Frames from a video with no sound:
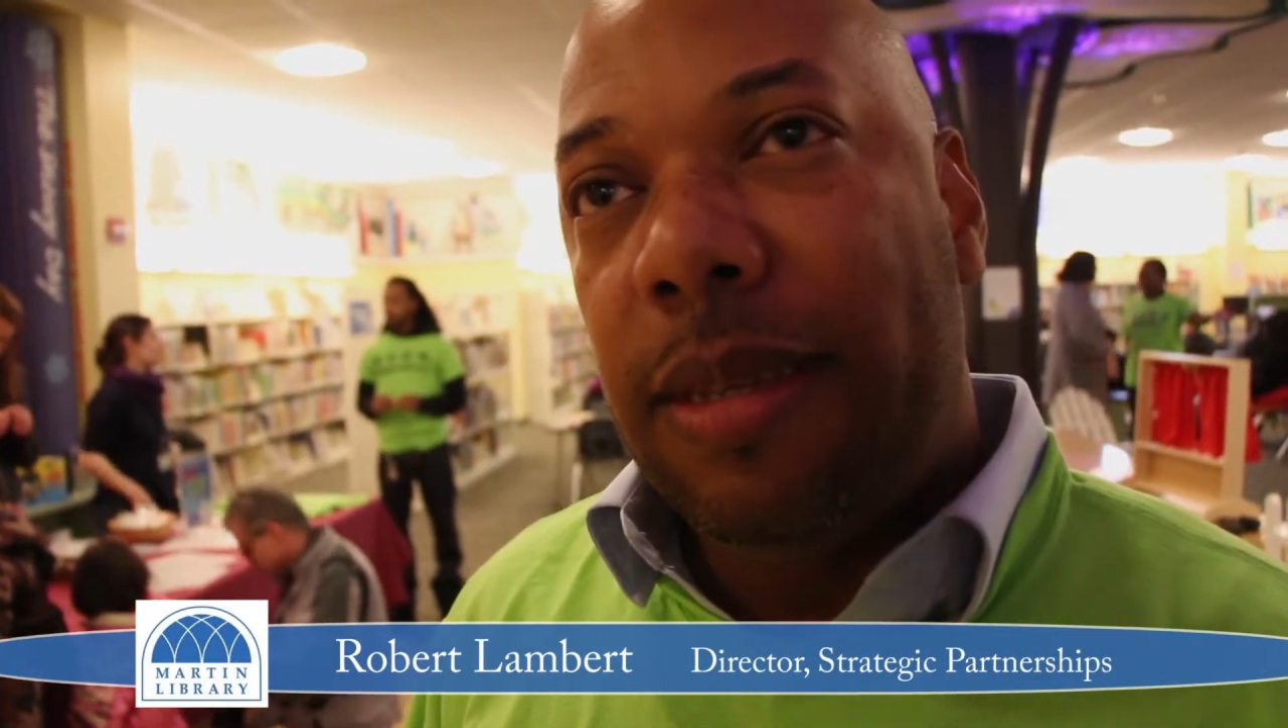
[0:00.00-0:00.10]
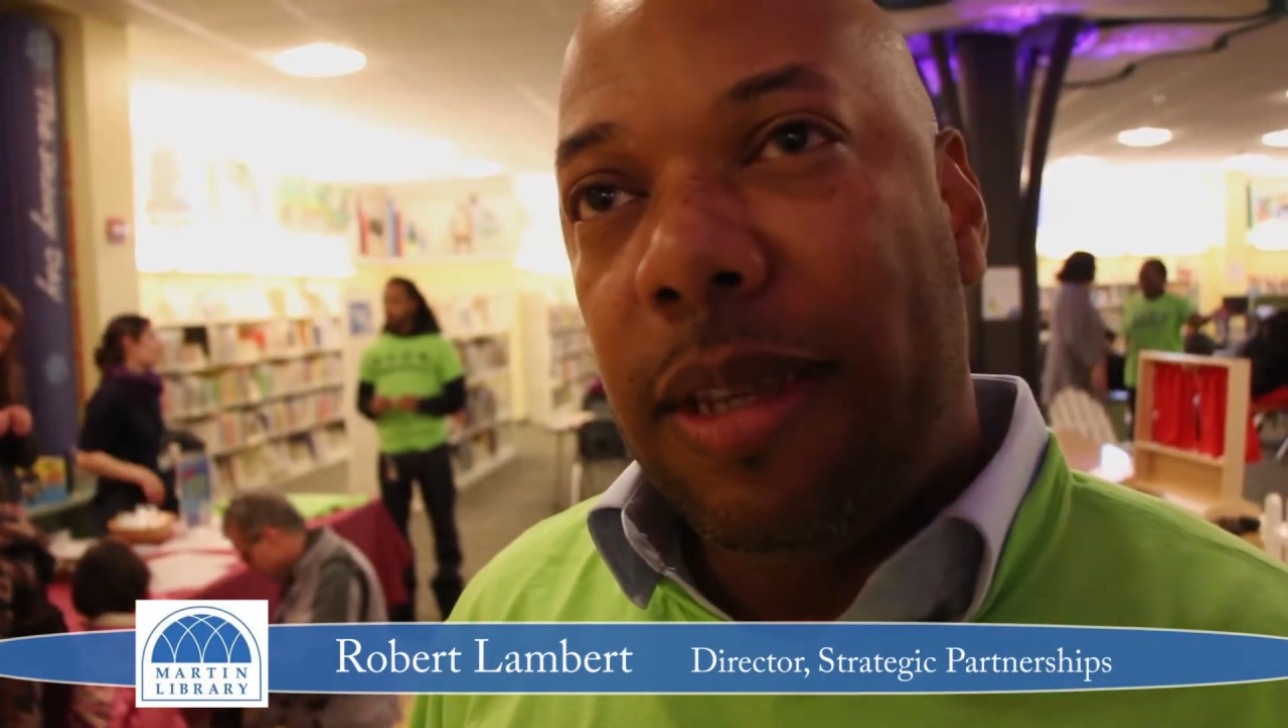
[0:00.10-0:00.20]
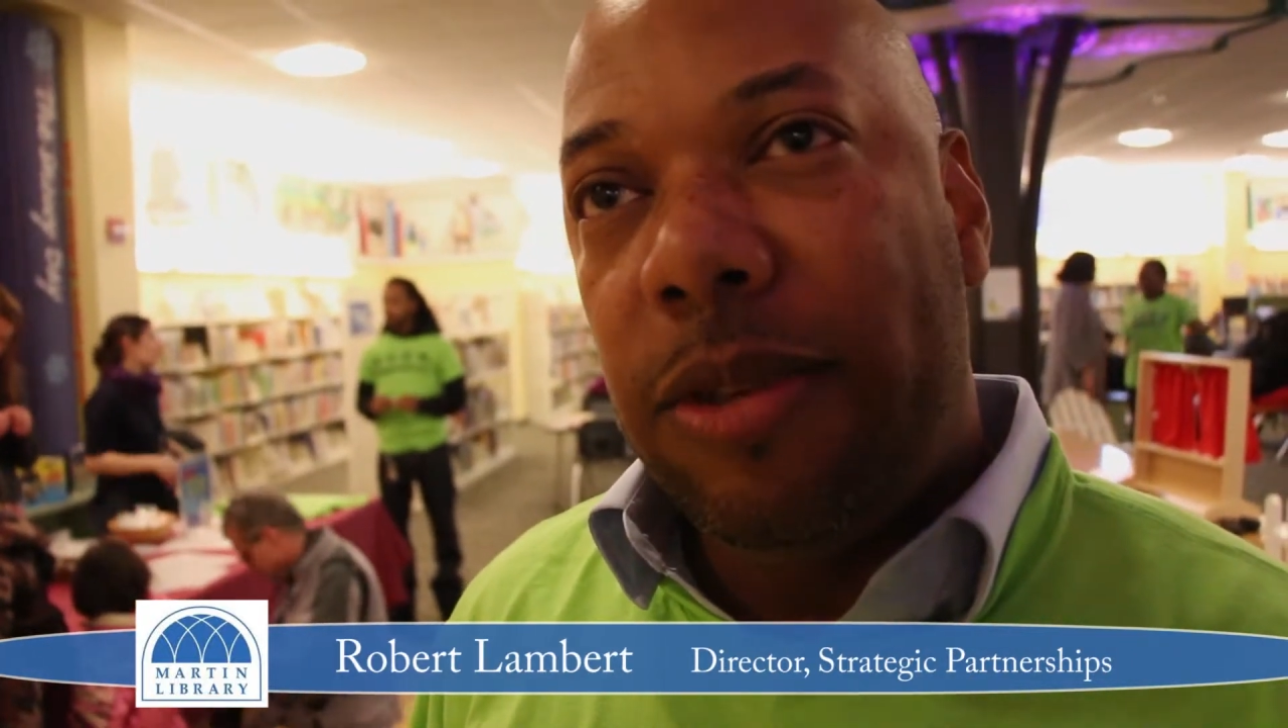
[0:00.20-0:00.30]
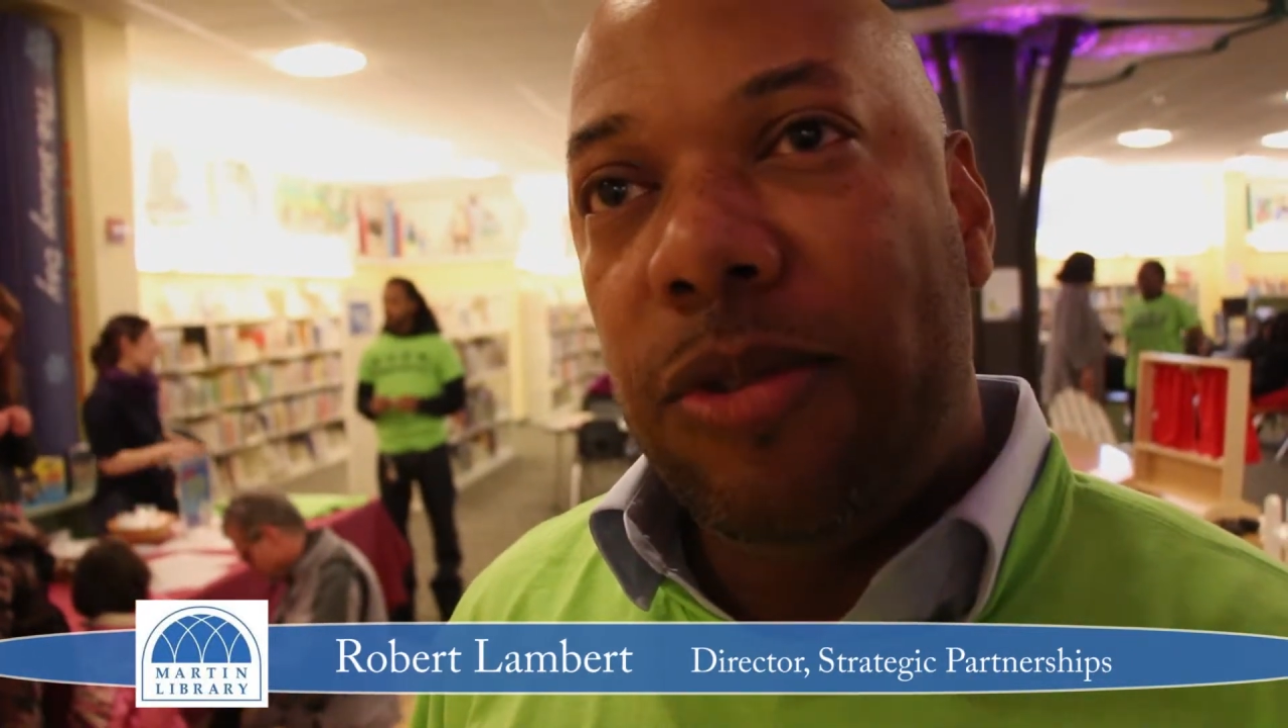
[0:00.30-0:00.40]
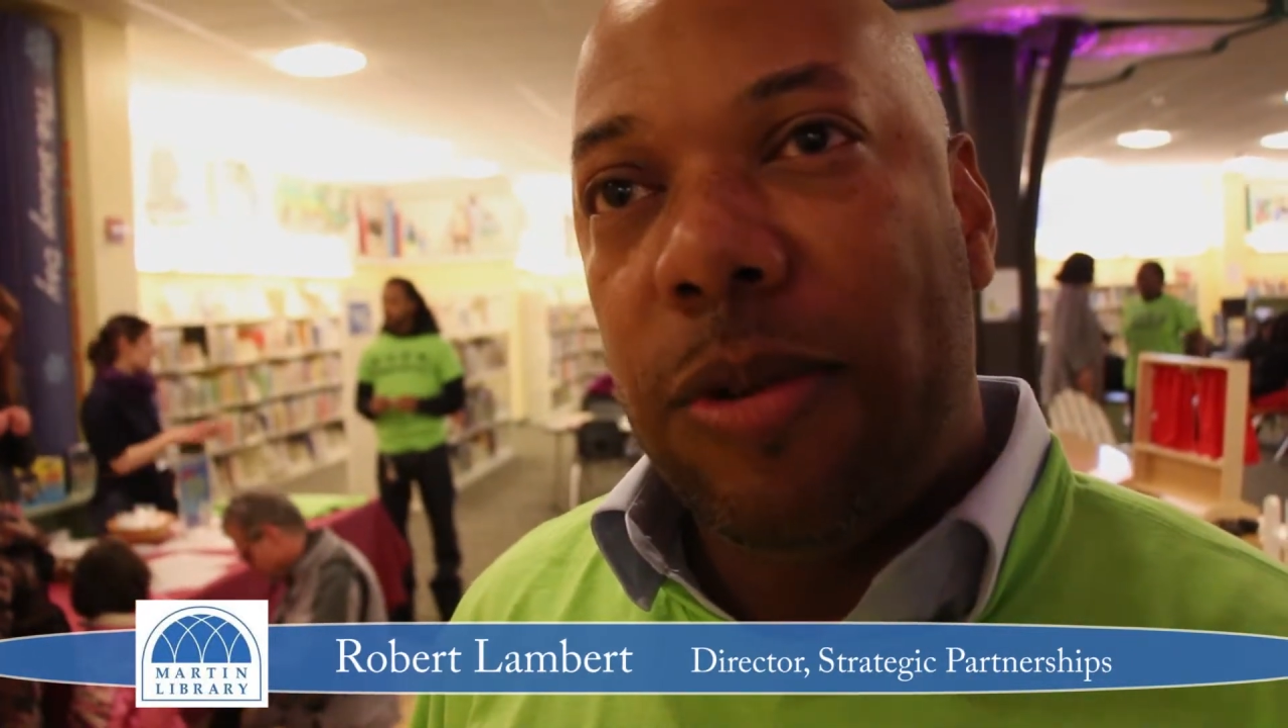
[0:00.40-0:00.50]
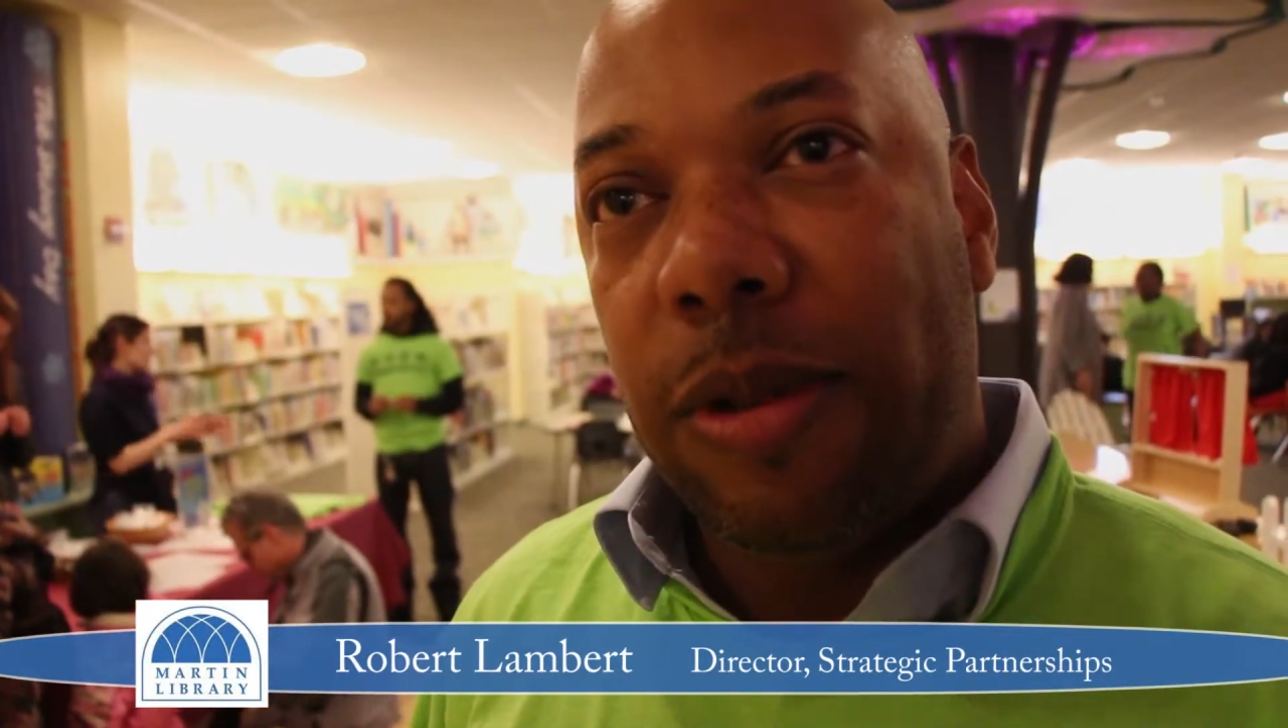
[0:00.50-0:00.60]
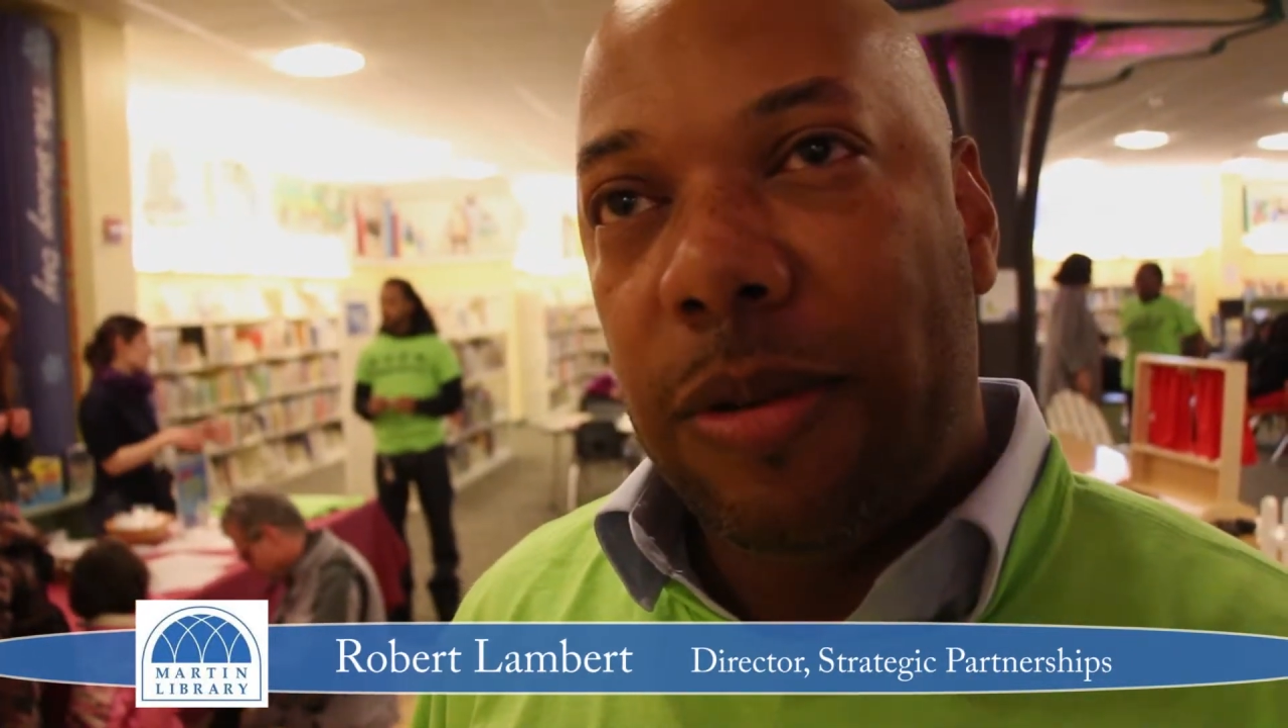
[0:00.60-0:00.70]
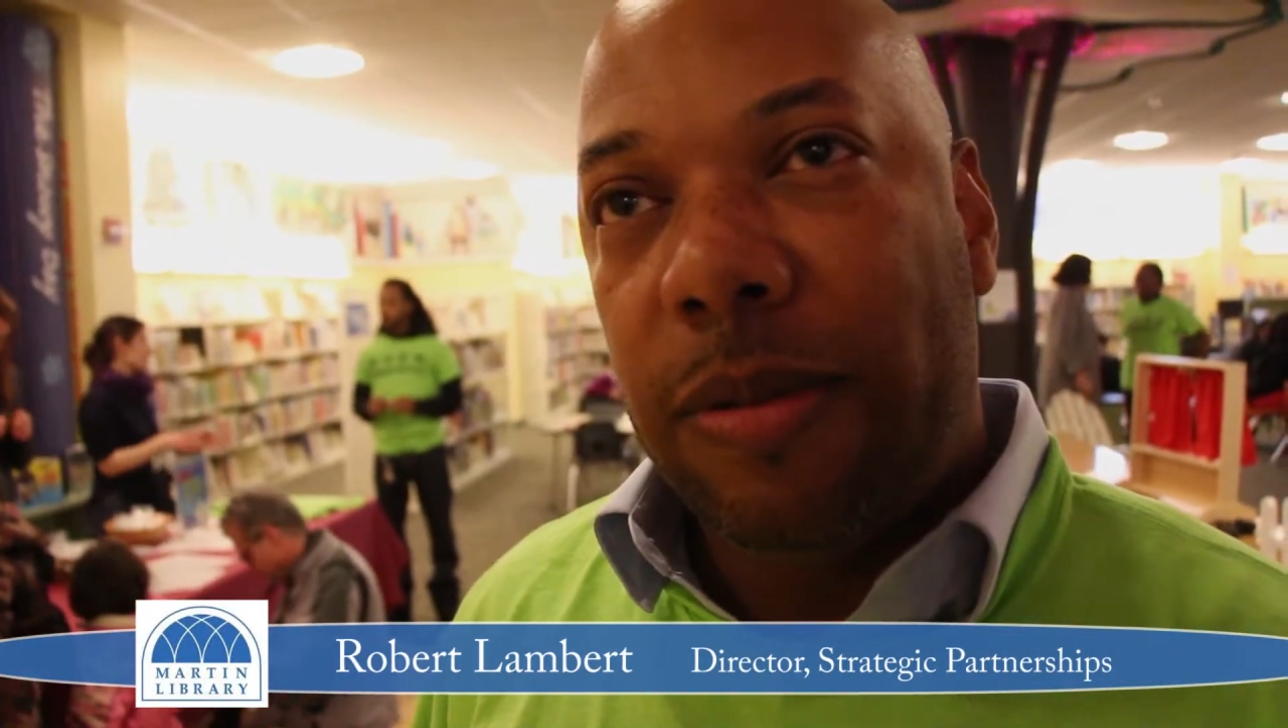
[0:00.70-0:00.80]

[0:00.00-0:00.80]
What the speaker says: City Controller